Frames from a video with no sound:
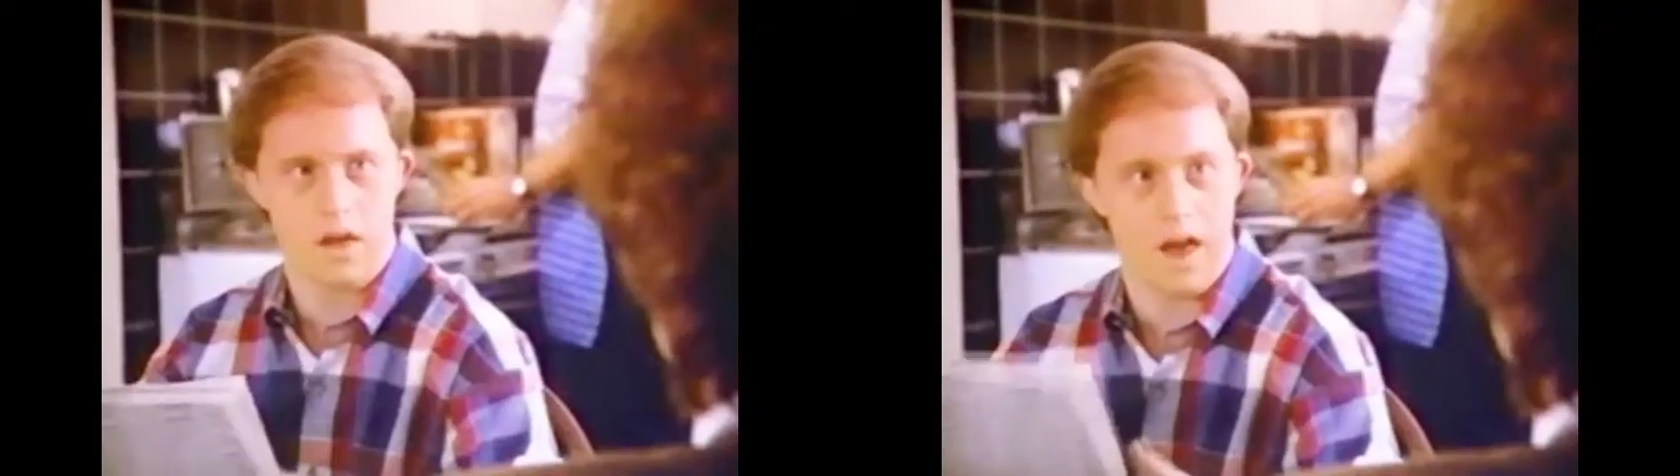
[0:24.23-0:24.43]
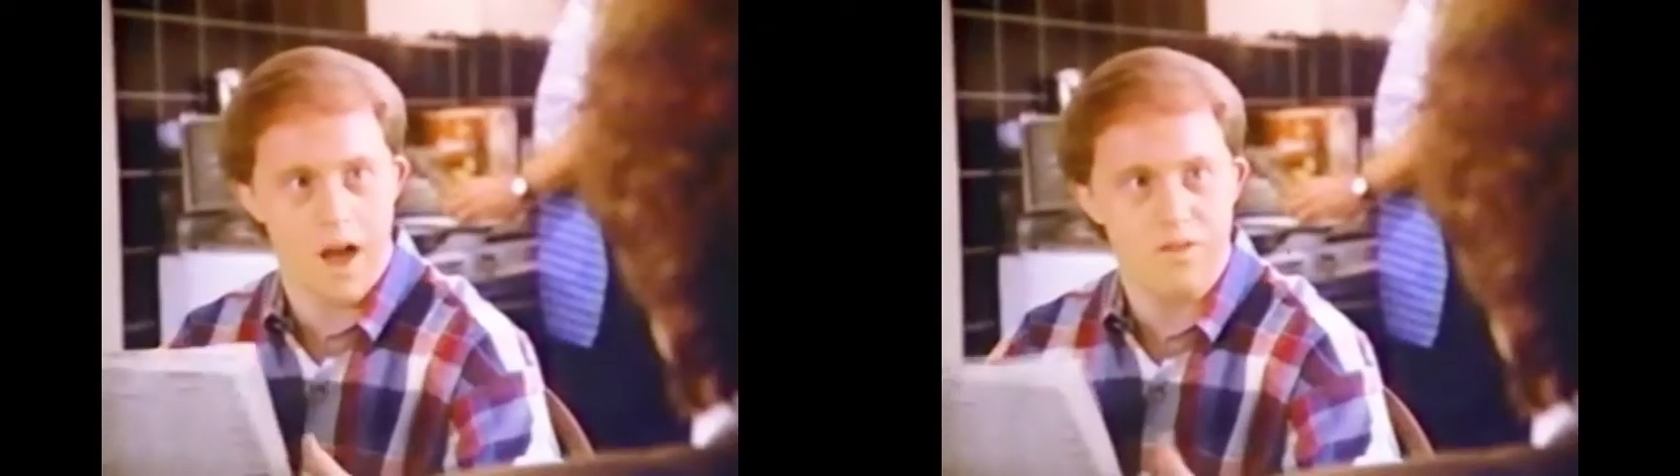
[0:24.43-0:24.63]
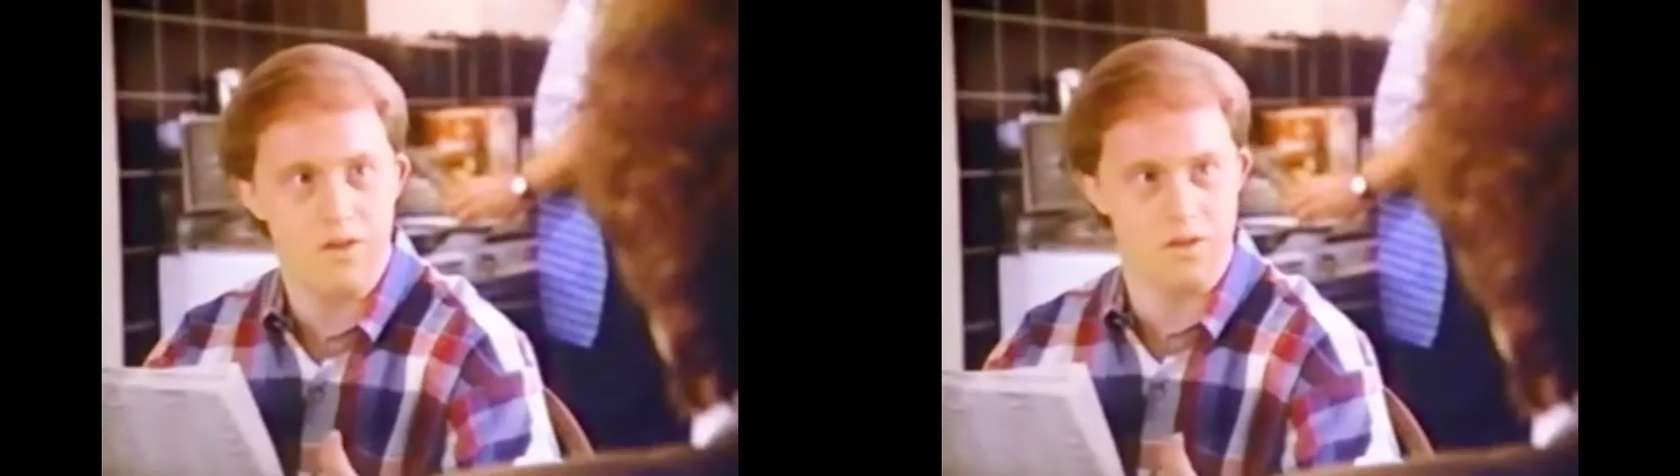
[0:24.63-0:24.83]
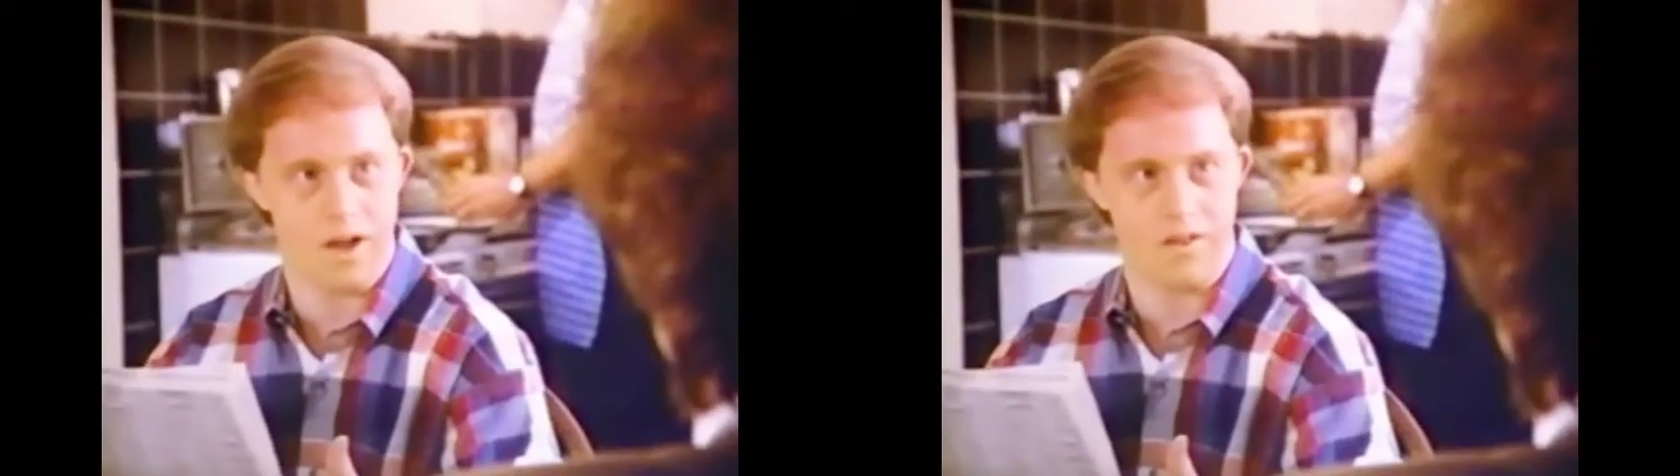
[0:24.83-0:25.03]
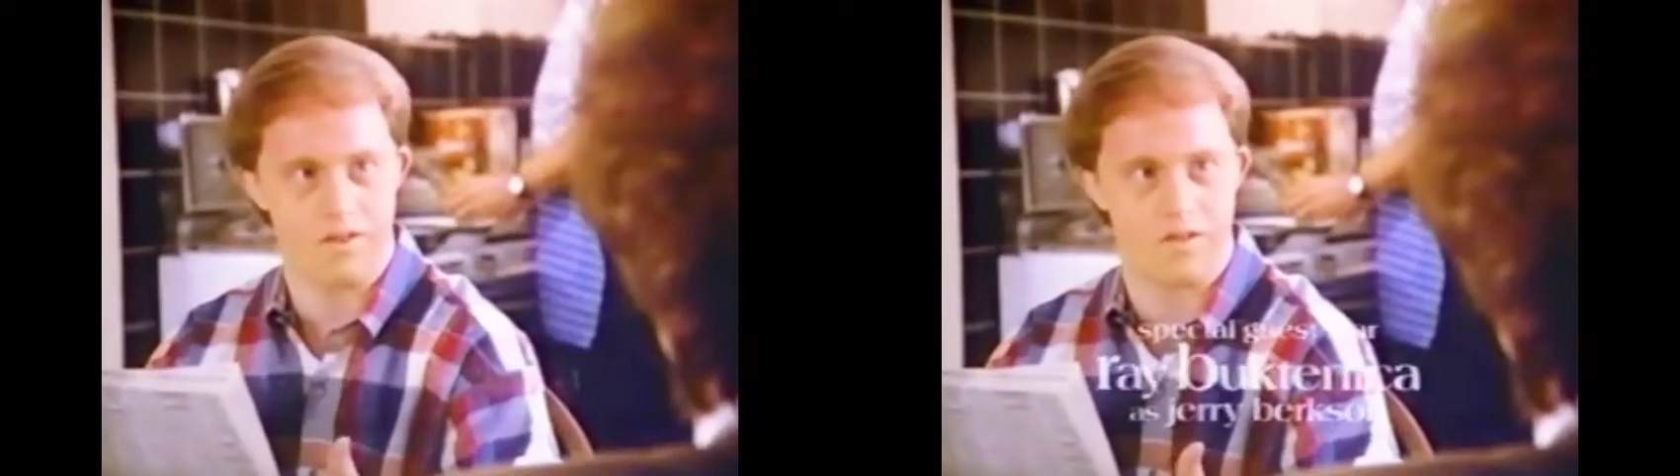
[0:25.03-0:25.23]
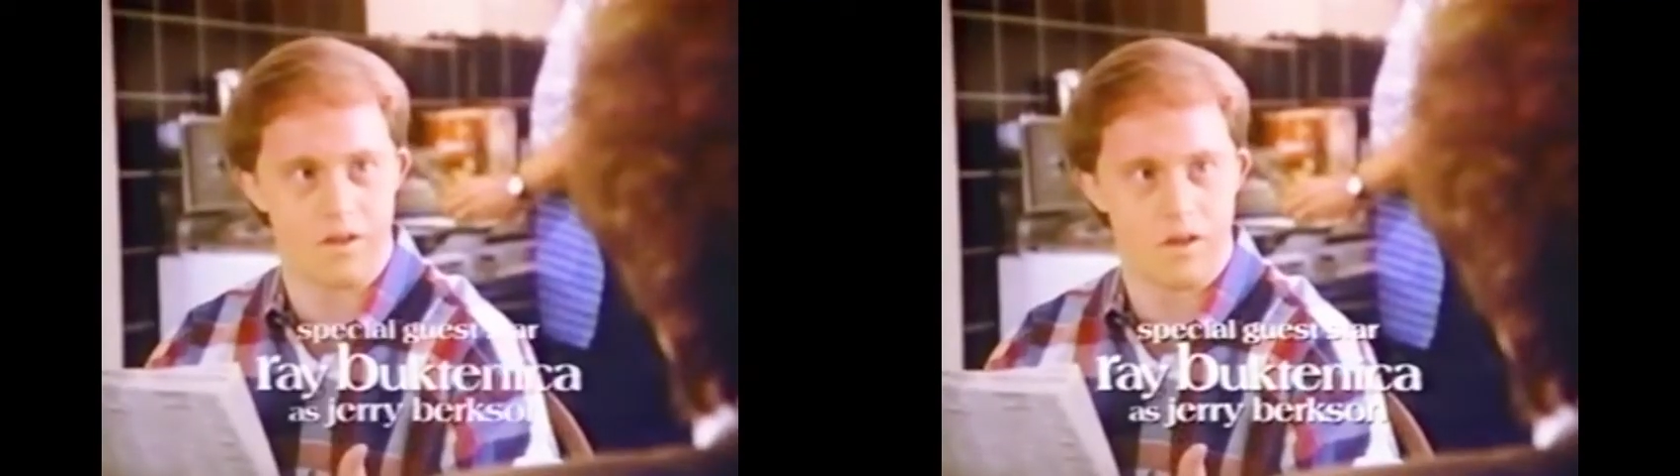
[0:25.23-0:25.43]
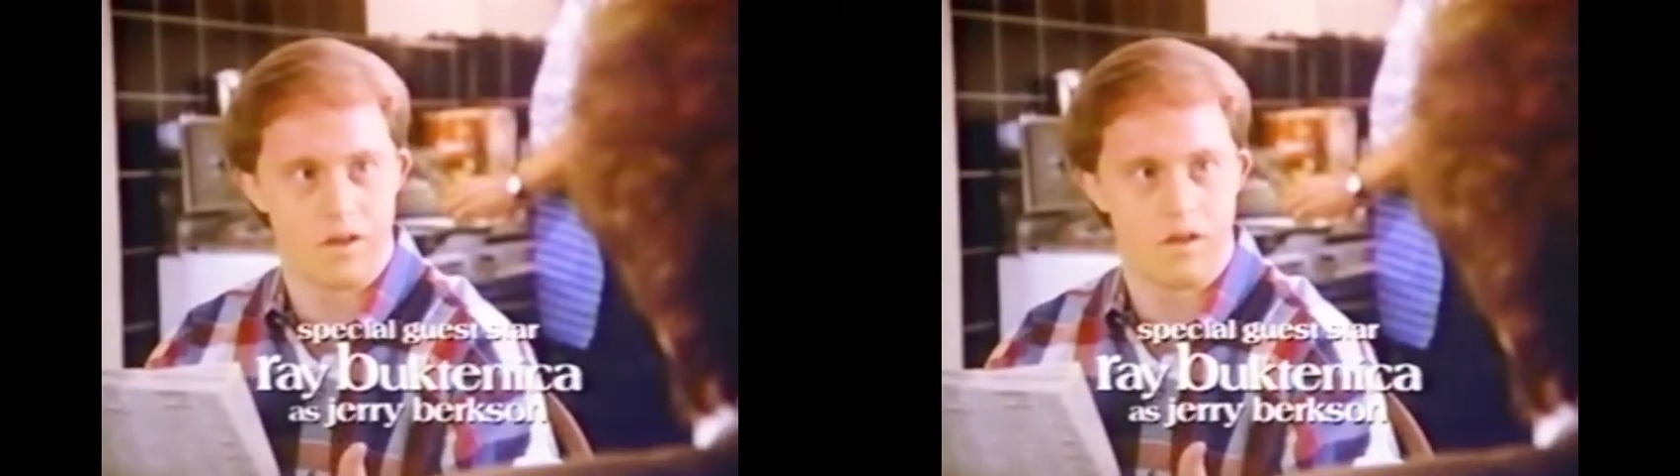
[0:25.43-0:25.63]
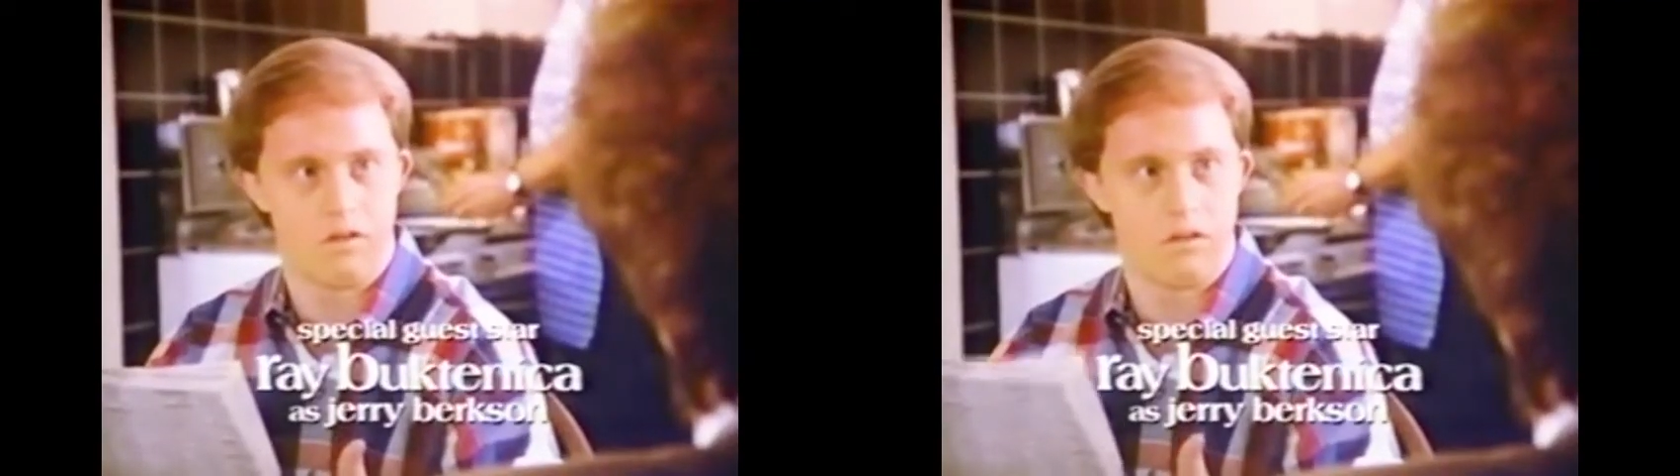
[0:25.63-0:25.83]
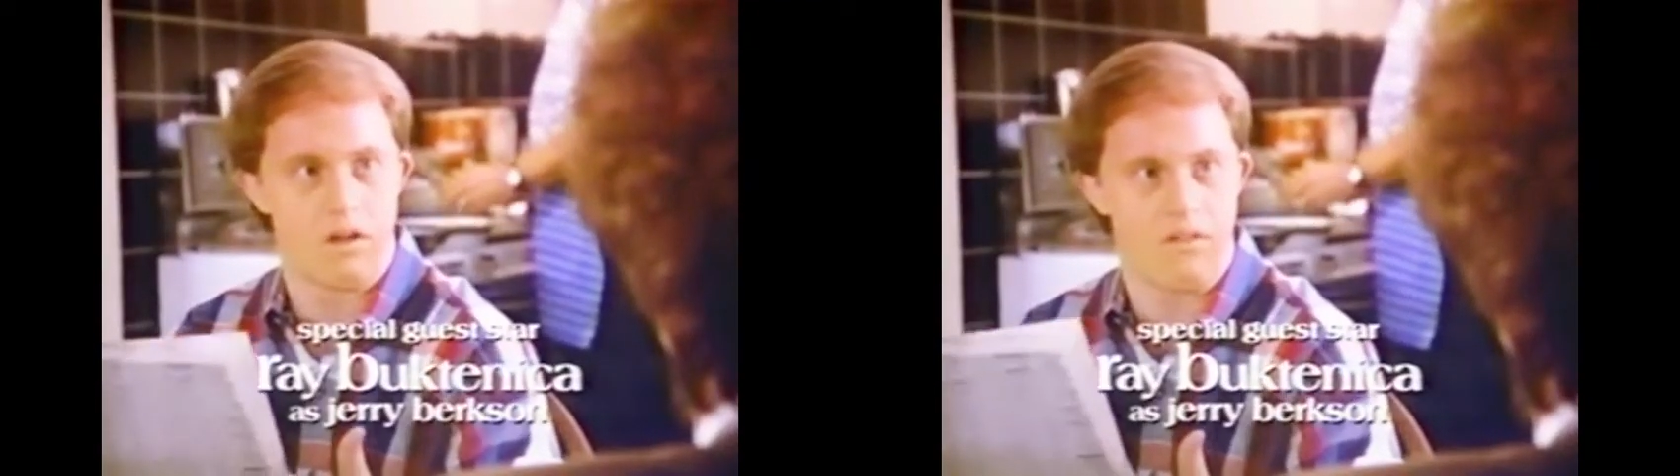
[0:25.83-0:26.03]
I like to dance.